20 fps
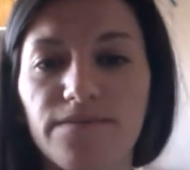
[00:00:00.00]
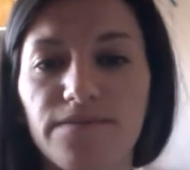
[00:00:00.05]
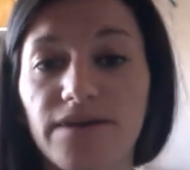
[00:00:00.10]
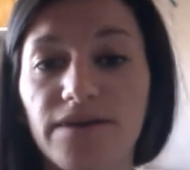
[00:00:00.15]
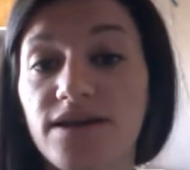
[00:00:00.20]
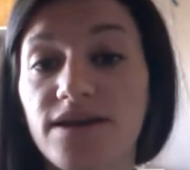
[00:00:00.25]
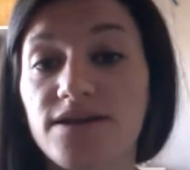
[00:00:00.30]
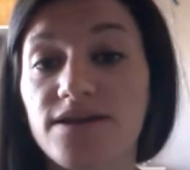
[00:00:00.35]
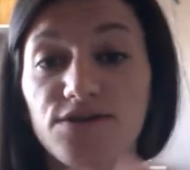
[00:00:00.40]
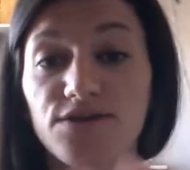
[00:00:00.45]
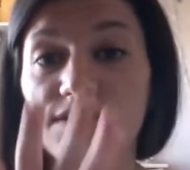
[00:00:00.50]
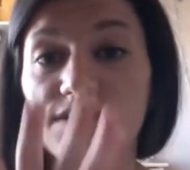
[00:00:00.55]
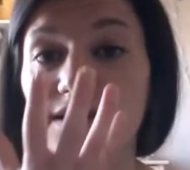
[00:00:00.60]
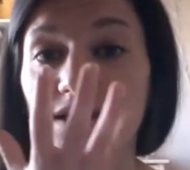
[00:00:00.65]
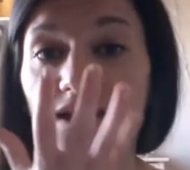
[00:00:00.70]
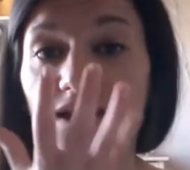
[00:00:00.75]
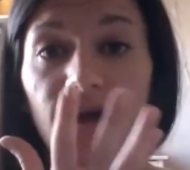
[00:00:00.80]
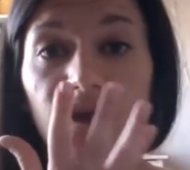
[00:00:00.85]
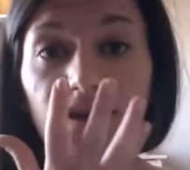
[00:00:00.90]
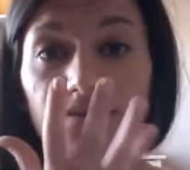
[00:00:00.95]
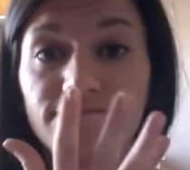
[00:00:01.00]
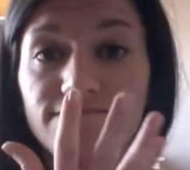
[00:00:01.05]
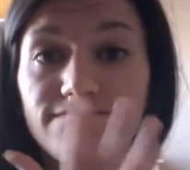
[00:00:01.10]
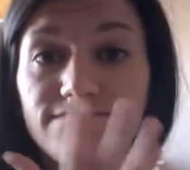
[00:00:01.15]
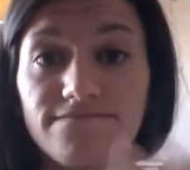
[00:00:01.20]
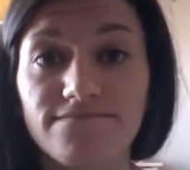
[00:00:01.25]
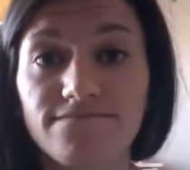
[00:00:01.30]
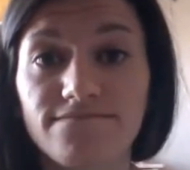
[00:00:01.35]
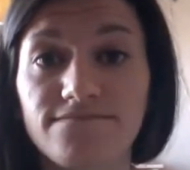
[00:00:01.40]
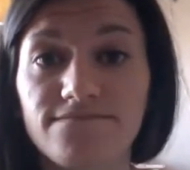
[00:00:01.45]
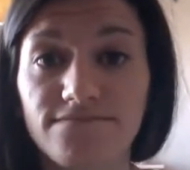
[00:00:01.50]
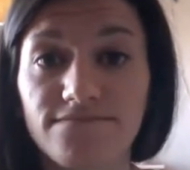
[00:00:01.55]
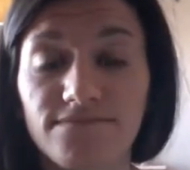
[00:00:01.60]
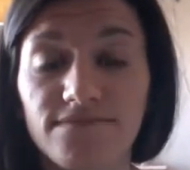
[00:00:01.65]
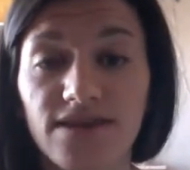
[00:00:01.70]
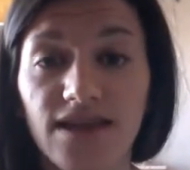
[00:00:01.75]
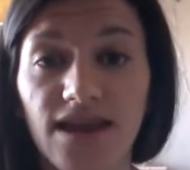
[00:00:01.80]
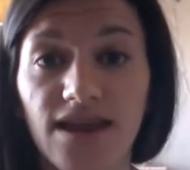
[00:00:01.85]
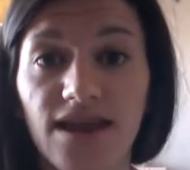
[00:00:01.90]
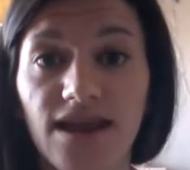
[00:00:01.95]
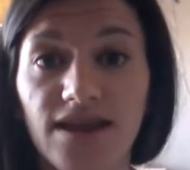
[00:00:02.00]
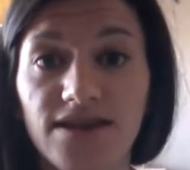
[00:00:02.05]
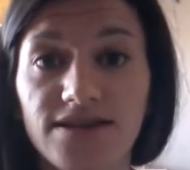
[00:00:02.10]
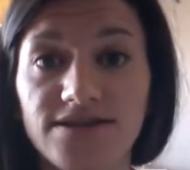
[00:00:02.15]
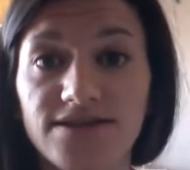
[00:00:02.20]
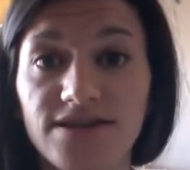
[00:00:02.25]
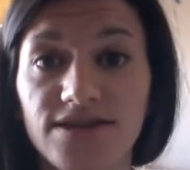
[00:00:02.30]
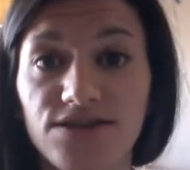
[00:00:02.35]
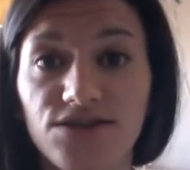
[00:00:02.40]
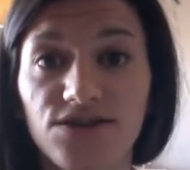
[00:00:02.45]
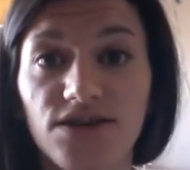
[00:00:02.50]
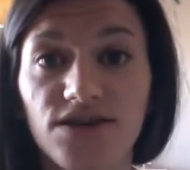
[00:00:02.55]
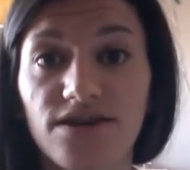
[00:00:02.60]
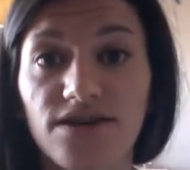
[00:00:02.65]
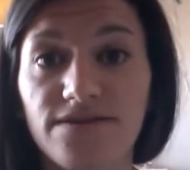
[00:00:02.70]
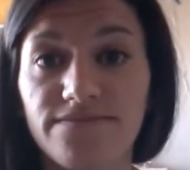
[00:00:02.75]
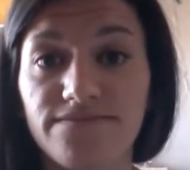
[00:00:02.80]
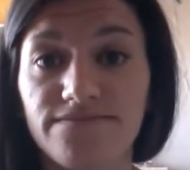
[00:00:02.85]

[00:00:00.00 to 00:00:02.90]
because you cannot get anesthesia